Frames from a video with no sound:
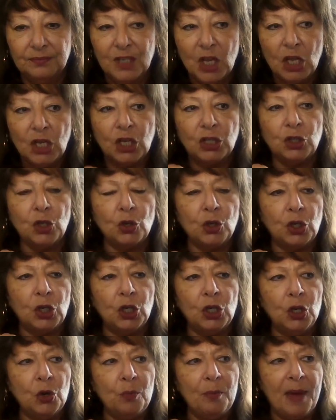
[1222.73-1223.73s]
So
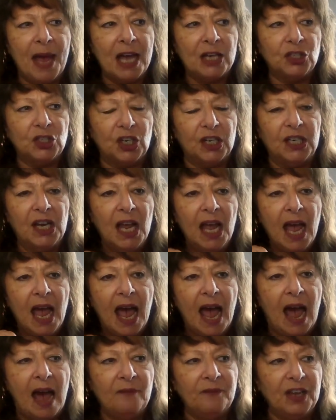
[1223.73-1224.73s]
can you imagine
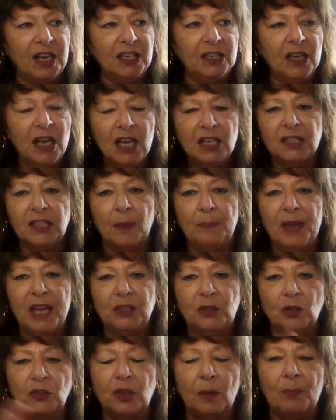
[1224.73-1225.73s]
having some
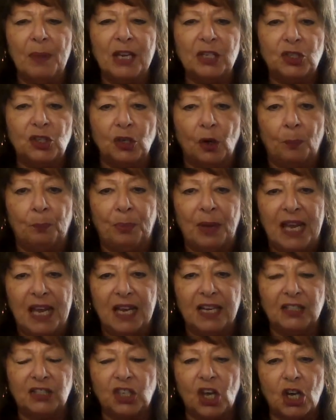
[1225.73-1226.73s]
interdimensional
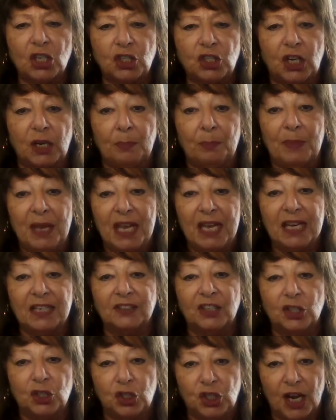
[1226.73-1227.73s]
being touching me
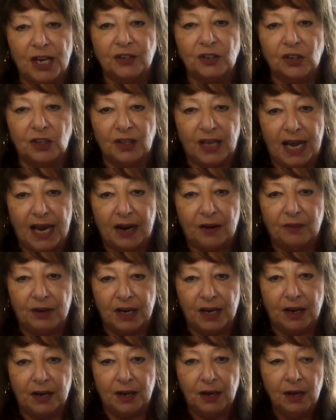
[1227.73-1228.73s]
in the genital
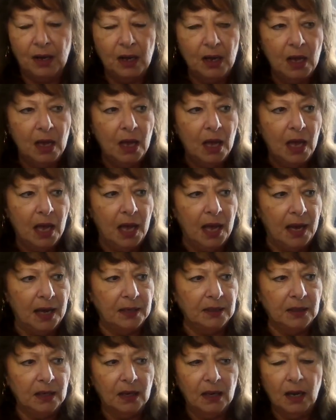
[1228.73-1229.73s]
area
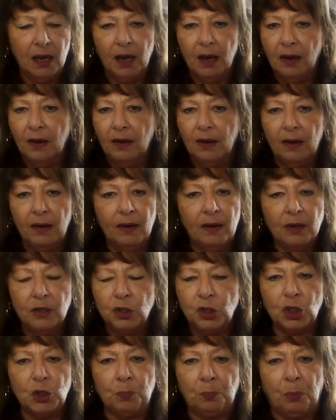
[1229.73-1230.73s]
and
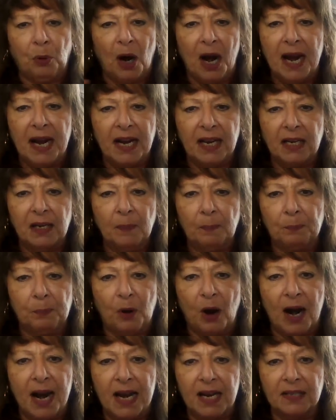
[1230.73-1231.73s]
just praying
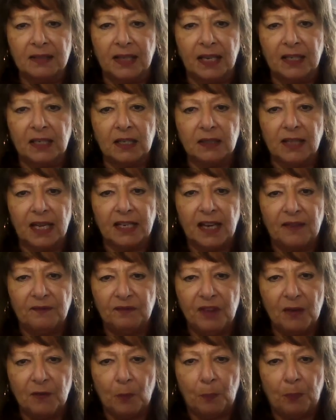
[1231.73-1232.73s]
like I've
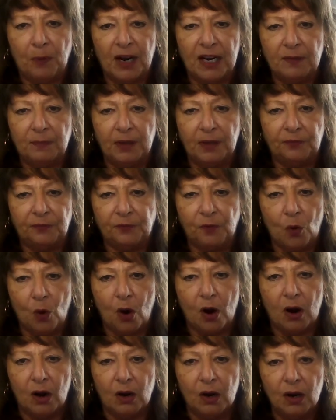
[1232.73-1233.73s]
never prayed
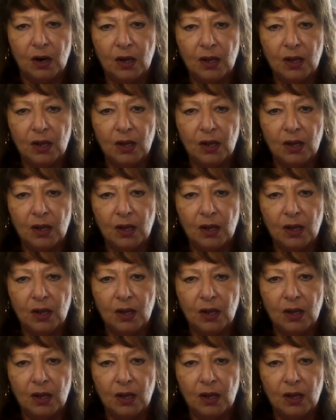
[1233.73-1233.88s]
before,